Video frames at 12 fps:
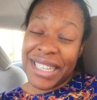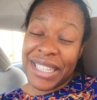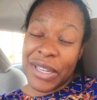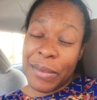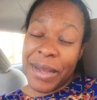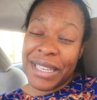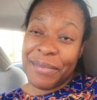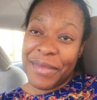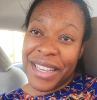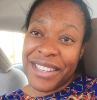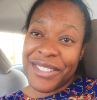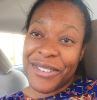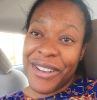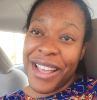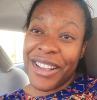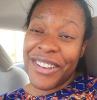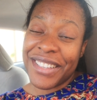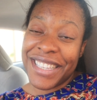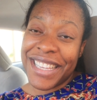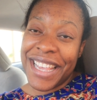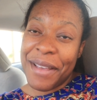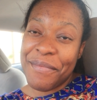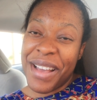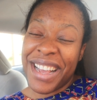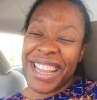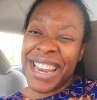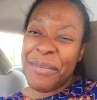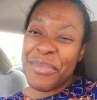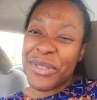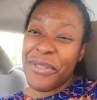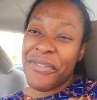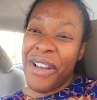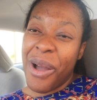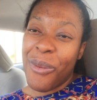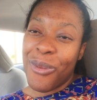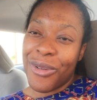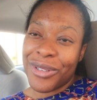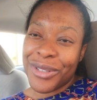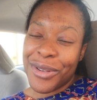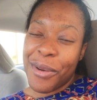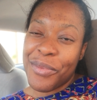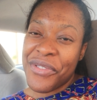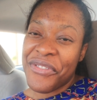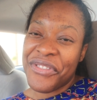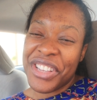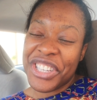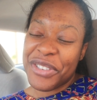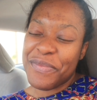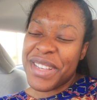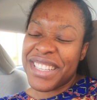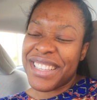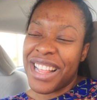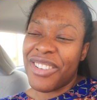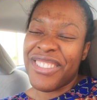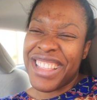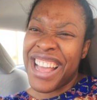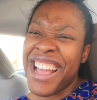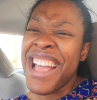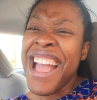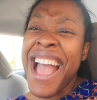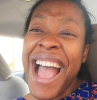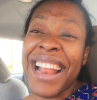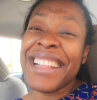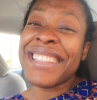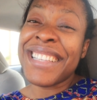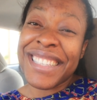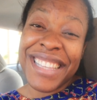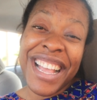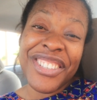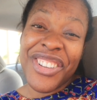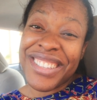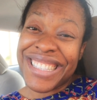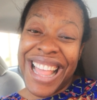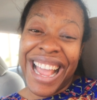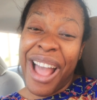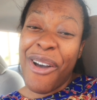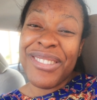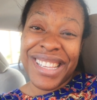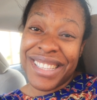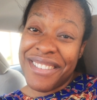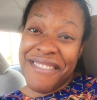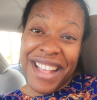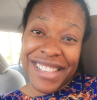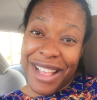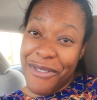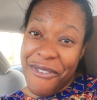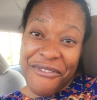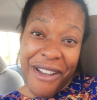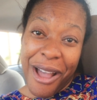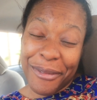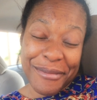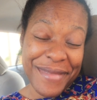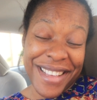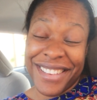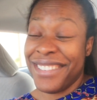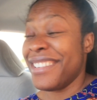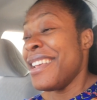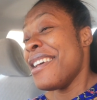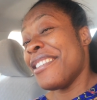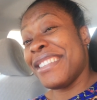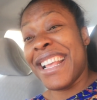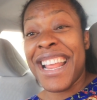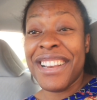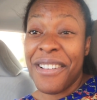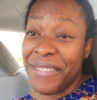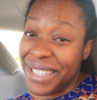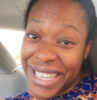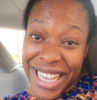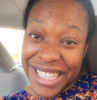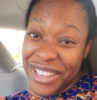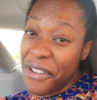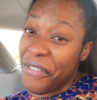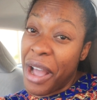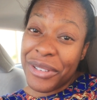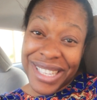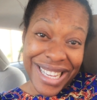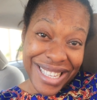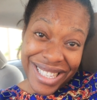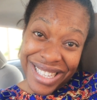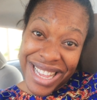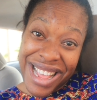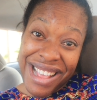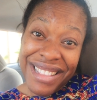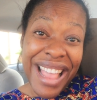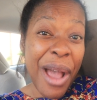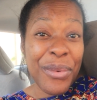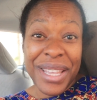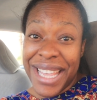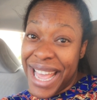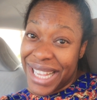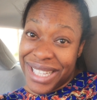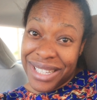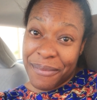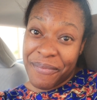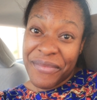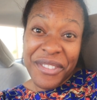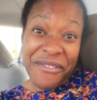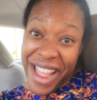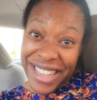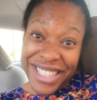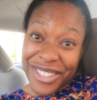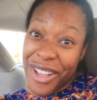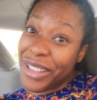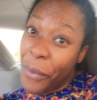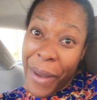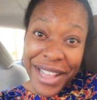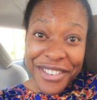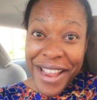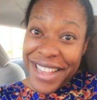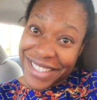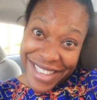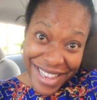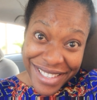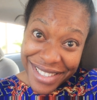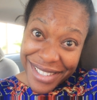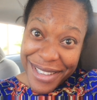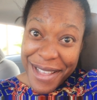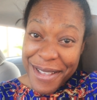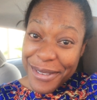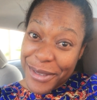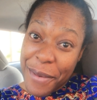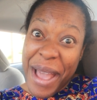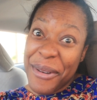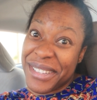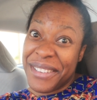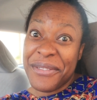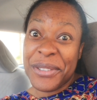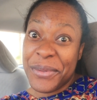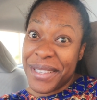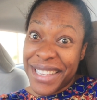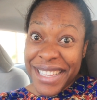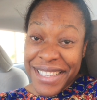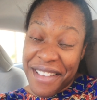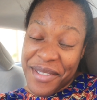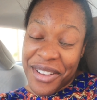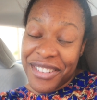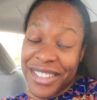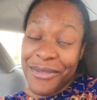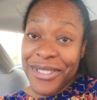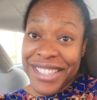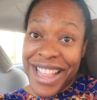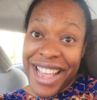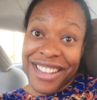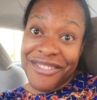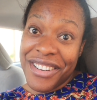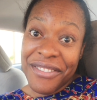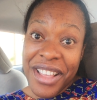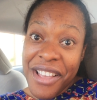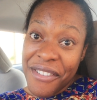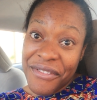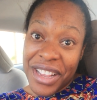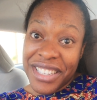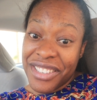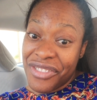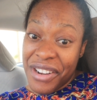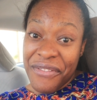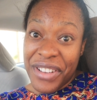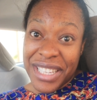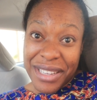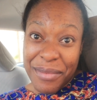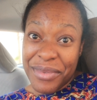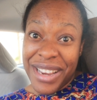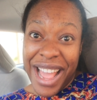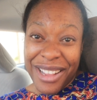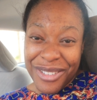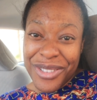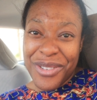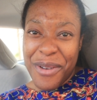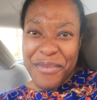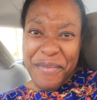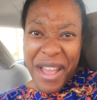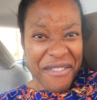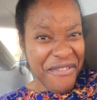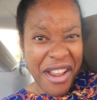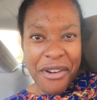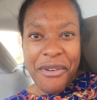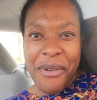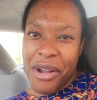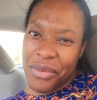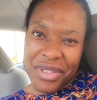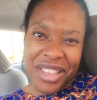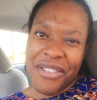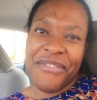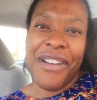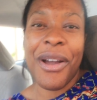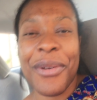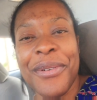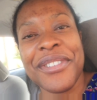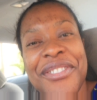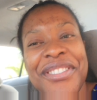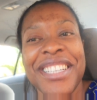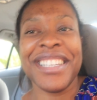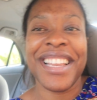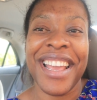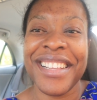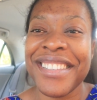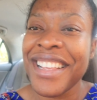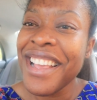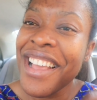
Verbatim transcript: that they normally make so i got it came back and i put ofe akwu on top with fish meat and all that and it tasted just like i was eating rice and ofe akwu man because at the end of the day it's the ofe akwu taste that we get right it's not the white rice taste so mine was even sweeter self because it was like green veg green vegetable, like you know, prepared very well with the ofe akwu. It was really nice.